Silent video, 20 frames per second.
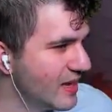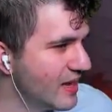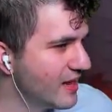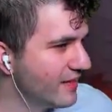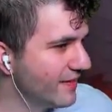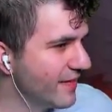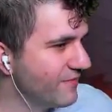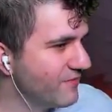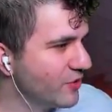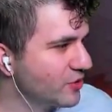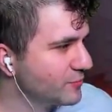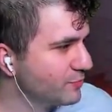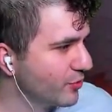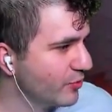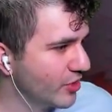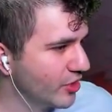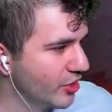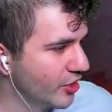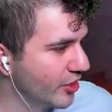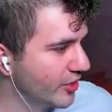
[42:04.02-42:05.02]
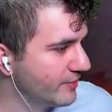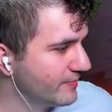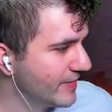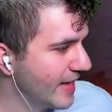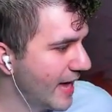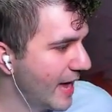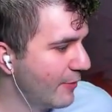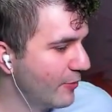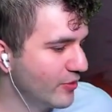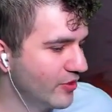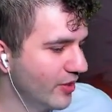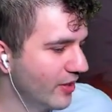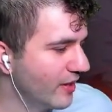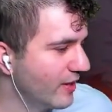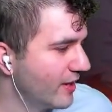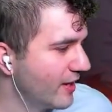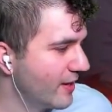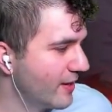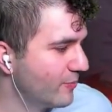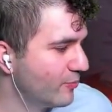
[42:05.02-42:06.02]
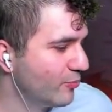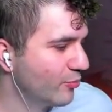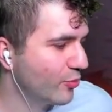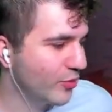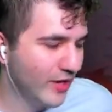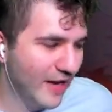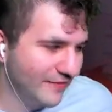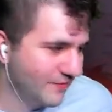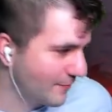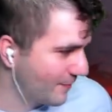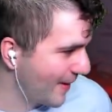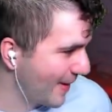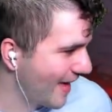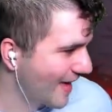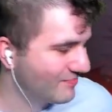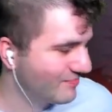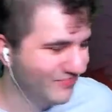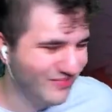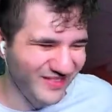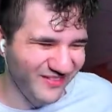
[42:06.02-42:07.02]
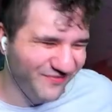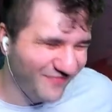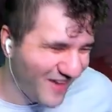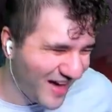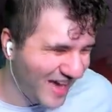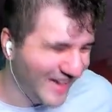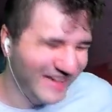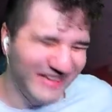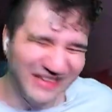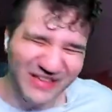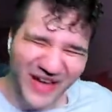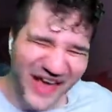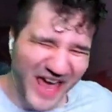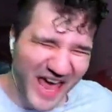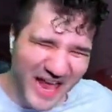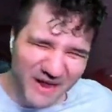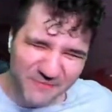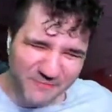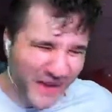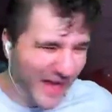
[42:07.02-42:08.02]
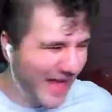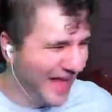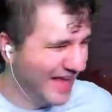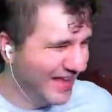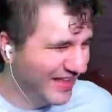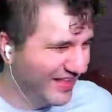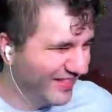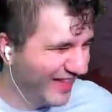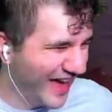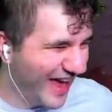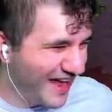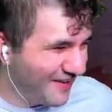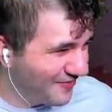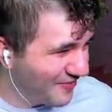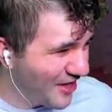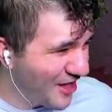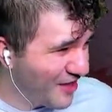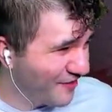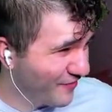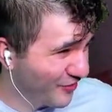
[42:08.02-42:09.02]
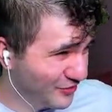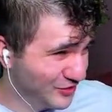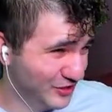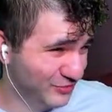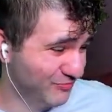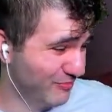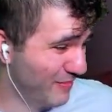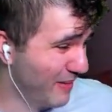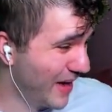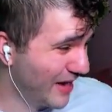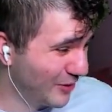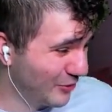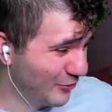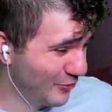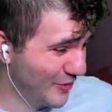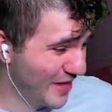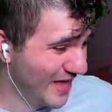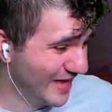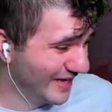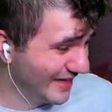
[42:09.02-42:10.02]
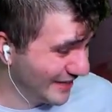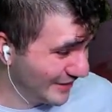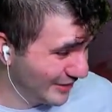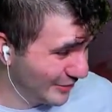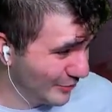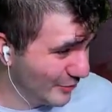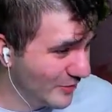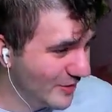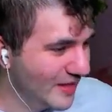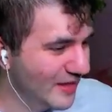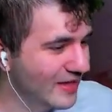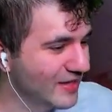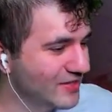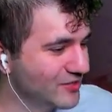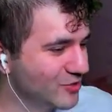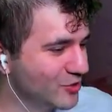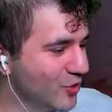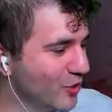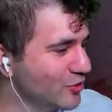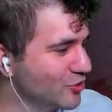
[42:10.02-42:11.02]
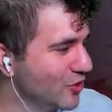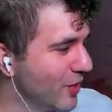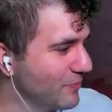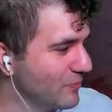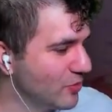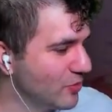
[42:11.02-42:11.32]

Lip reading: That feels pretty good. Yeah, we're gonna have to pay. Fine. Ugh, I hate paying life versus mono red. Ew. Let's go and drop you,